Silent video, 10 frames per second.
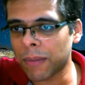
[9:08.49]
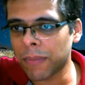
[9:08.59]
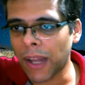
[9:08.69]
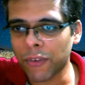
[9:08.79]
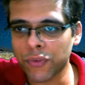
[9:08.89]

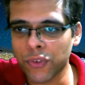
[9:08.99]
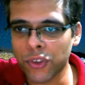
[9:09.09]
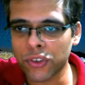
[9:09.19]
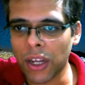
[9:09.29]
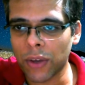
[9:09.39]
Black was
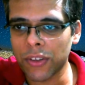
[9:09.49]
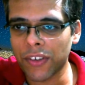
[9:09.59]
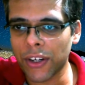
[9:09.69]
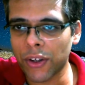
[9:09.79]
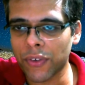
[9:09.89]
forced to allow the
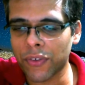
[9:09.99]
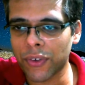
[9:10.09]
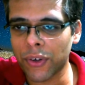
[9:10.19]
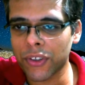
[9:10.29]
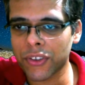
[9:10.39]
trade of
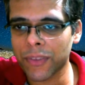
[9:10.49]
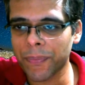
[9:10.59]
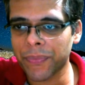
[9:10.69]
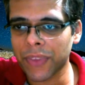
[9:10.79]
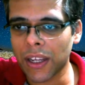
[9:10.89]
rooks,
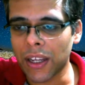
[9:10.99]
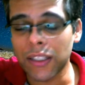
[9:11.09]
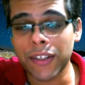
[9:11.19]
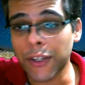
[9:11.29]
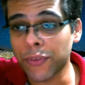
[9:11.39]

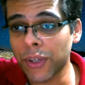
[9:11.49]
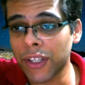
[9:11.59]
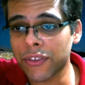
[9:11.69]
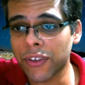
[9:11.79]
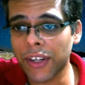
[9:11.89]
the trade of
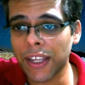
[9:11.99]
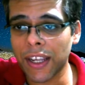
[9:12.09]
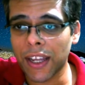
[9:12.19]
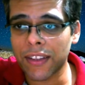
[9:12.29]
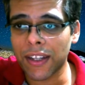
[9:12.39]
queen,
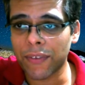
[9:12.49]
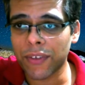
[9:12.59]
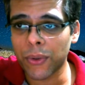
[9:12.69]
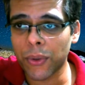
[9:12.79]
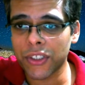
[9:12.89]
sorry, and then
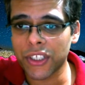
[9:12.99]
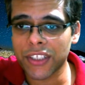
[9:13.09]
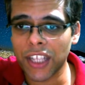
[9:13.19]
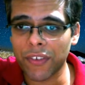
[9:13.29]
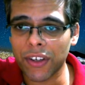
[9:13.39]
after rook
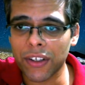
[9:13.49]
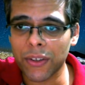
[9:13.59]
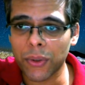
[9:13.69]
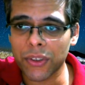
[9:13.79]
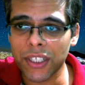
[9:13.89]

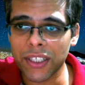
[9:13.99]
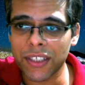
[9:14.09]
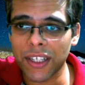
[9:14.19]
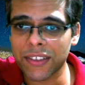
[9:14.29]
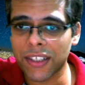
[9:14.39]
g7, rook
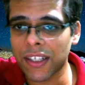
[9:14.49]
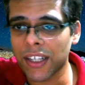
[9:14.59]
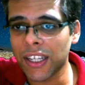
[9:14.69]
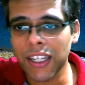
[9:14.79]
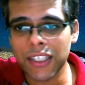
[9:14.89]
d6, and
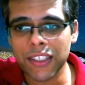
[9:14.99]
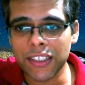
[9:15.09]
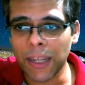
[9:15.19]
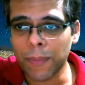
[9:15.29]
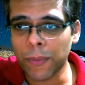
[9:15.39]

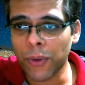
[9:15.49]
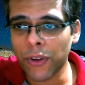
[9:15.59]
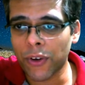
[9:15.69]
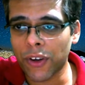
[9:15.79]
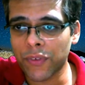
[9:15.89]
this kept
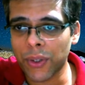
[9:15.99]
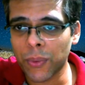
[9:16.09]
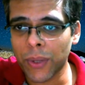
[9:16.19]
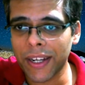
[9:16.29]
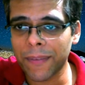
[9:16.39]
going on for a
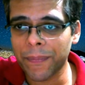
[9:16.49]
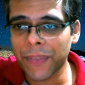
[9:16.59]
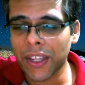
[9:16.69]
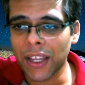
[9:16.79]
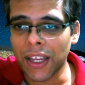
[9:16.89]
while.
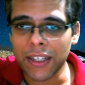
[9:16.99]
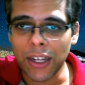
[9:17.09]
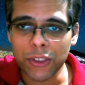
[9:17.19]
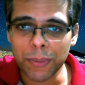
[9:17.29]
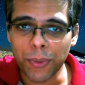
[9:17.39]
And
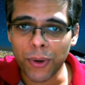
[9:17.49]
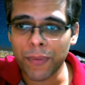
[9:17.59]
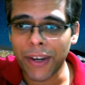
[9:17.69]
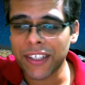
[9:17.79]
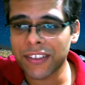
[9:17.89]
now the
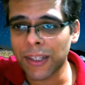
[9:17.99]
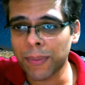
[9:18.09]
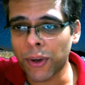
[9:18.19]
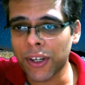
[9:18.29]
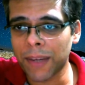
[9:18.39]
white is
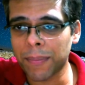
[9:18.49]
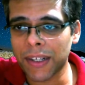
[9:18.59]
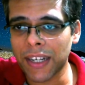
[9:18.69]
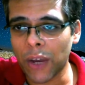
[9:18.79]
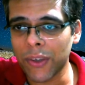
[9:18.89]
still pawn up,
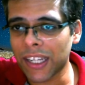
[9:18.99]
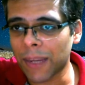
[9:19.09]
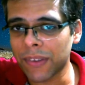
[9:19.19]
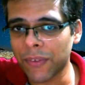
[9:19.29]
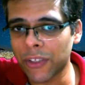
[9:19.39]
but now he
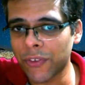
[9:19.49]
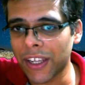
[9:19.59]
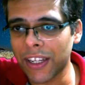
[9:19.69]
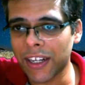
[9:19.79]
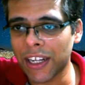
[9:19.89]
comes up with a
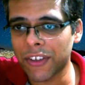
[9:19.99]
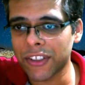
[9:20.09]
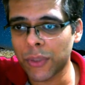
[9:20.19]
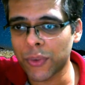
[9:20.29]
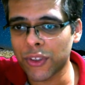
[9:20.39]
very clever
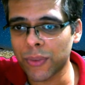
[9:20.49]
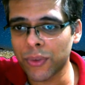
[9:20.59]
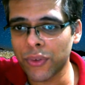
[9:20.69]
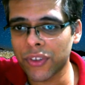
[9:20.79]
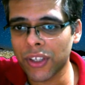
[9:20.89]
sequence of
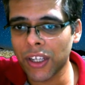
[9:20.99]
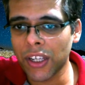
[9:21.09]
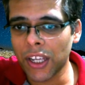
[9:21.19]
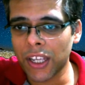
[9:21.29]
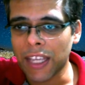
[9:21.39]
moves.
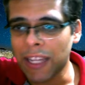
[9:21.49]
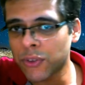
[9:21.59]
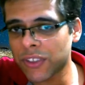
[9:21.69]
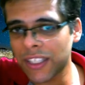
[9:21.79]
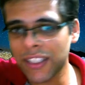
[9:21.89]
Can
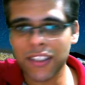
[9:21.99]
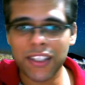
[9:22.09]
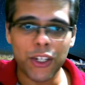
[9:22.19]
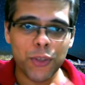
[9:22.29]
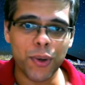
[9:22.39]
you see this?
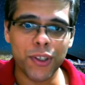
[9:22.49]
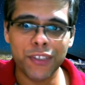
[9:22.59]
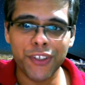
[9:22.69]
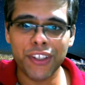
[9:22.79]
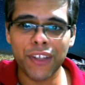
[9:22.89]
Can you pause
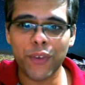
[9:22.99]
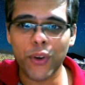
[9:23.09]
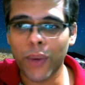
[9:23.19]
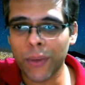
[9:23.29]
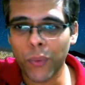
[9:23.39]
the video and think for
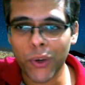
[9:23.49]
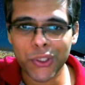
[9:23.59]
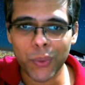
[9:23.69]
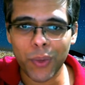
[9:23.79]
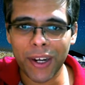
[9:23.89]
a while? What
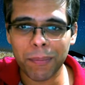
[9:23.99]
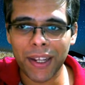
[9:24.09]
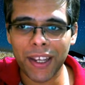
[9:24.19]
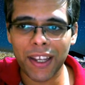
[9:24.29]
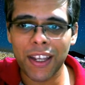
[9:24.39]
should white
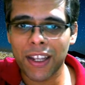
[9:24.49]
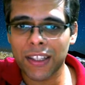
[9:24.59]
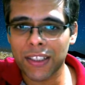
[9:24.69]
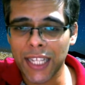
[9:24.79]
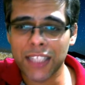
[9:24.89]
play
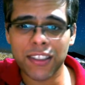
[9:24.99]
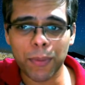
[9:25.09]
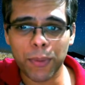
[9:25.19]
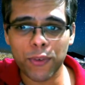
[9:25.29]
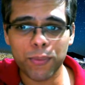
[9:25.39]
the next
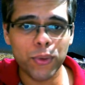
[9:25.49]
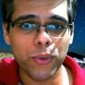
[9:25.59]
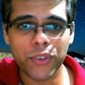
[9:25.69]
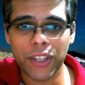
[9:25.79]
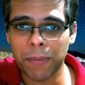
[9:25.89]
couple of
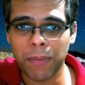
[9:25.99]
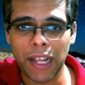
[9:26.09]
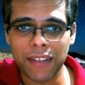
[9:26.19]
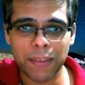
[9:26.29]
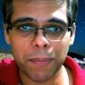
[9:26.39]
moves? And
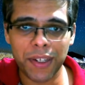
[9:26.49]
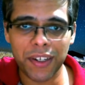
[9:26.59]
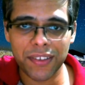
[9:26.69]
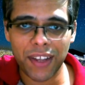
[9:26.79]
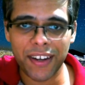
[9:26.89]
black simply
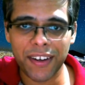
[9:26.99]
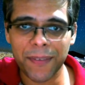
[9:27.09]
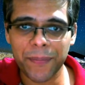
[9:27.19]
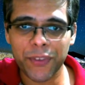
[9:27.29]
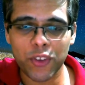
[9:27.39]
resigned.
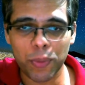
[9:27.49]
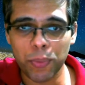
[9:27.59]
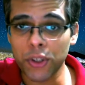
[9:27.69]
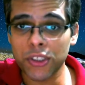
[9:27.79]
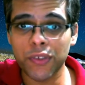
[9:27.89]
You
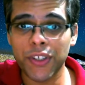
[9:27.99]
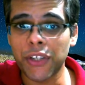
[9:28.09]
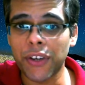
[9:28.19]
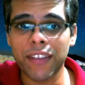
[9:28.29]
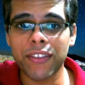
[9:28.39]
pause the
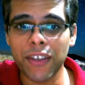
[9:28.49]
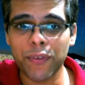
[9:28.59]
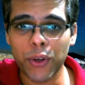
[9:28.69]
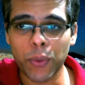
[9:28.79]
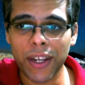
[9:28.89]
video and
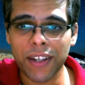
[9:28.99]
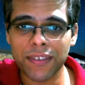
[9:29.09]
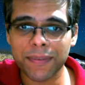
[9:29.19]
think for a while.